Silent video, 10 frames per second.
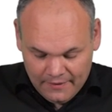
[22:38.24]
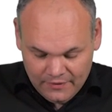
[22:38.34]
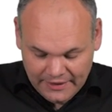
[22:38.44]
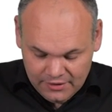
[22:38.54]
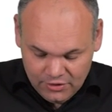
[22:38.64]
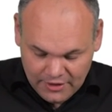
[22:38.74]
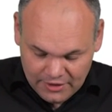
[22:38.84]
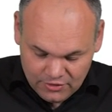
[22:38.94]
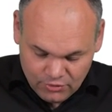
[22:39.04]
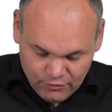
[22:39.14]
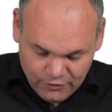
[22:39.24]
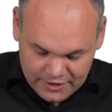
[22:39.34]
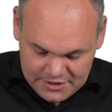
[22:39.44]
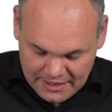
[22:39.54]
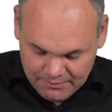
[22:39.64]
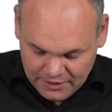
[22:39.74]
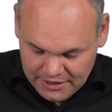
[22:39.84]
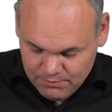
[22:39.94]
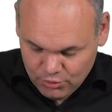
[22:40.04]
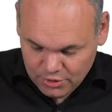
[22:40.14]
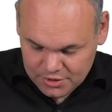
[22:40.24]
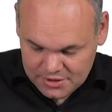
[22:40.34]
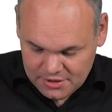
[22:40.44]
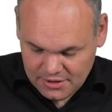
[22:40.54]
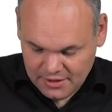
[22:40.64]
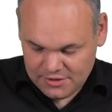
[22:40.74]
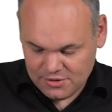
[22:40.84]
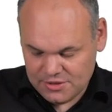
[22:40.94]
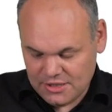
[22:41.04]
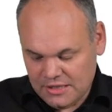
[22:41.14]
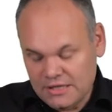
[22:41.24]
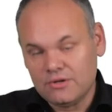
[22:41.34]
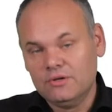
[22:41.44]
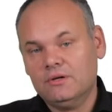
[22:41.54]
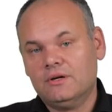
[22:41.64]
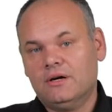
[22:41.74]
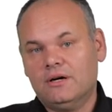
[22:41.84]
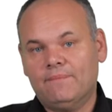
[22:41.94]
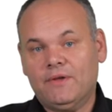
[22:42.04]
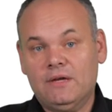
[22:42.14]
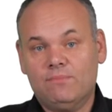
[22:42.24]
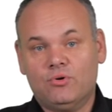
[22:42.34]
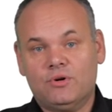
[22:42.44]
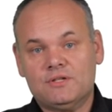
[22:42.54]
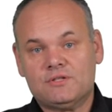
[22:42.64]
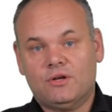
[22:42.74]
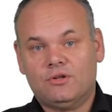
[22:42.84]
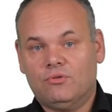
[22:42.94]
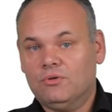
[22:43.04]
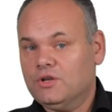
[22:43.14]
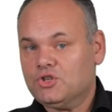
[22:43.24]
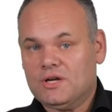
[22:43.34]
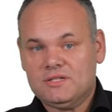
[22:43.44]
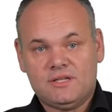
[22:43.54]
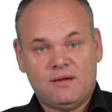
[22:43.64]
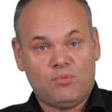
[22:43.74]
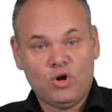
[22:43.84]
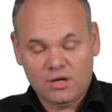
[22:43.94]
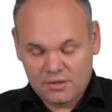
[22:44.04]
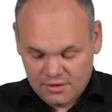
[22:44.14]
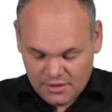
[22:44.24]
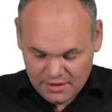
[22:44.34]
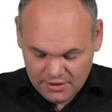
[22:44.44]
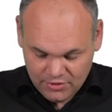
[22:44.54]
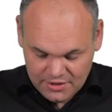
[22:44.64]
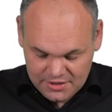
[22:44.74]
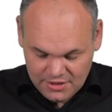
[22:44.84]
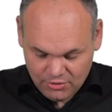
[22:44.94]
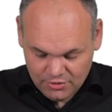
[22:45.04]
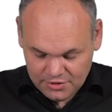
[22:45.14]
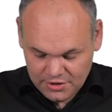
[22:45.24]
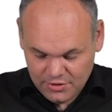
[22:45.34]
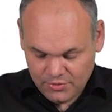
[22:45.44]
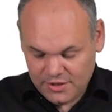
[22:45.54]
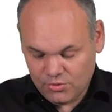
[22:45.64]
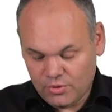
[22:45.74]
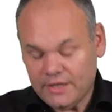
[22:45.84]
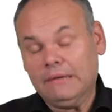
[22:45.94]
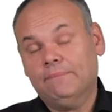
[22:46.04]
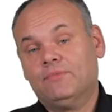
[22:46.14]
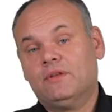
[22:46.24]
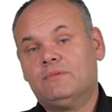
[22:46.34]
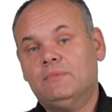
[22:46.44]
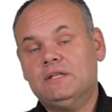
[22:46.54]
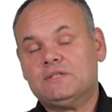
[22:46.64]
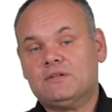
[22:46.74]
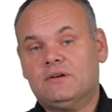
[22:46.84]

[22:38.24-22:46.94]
Then you can do, for example, ebooks, as you see here. The ebook is not only just a book. You can see also here recording. That means